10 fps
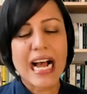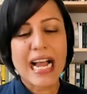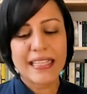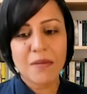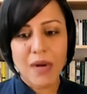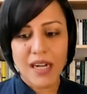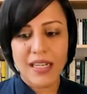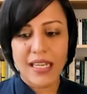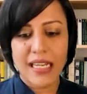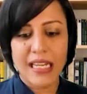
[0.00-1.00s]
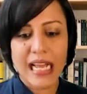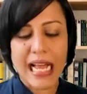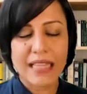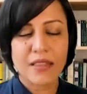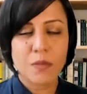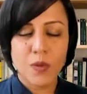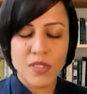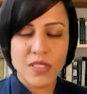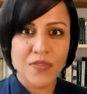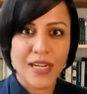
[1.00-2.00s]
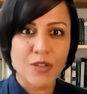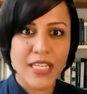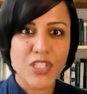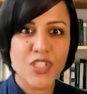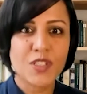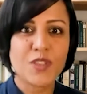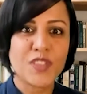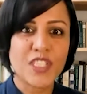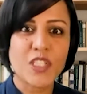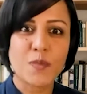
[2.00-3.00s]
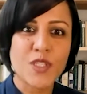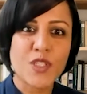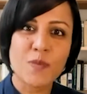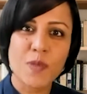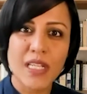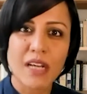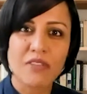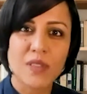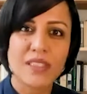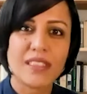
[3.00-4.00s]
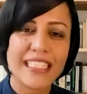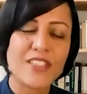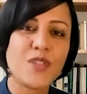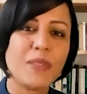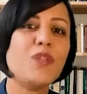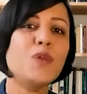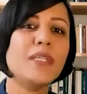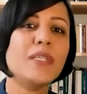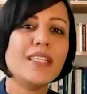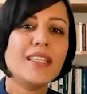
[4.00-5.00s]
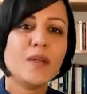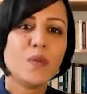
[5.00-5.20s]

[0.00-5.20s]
I think marketing at the most foundational first principle level needs to be human.